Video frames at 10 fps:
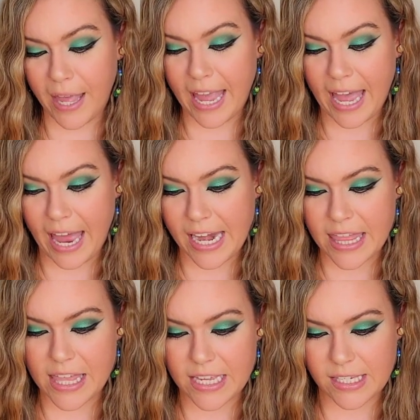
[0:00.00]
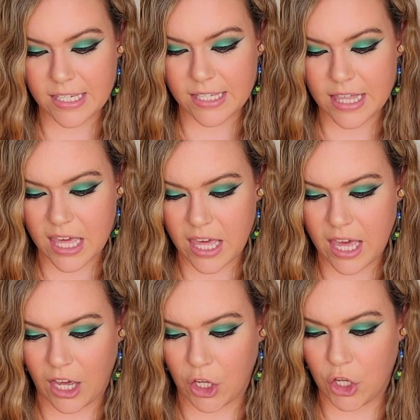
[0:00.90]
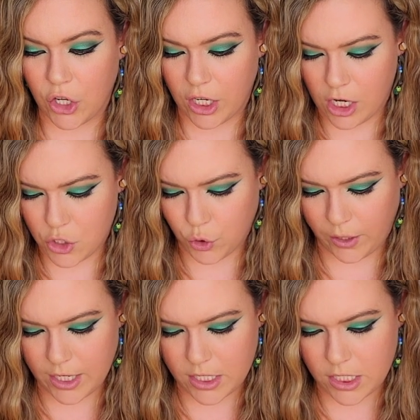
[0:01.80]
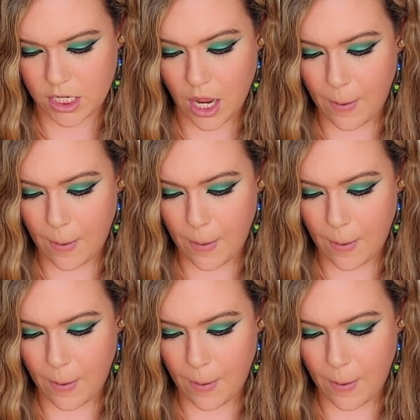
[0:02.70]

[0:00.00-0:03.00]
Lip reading: and this is the Good Treat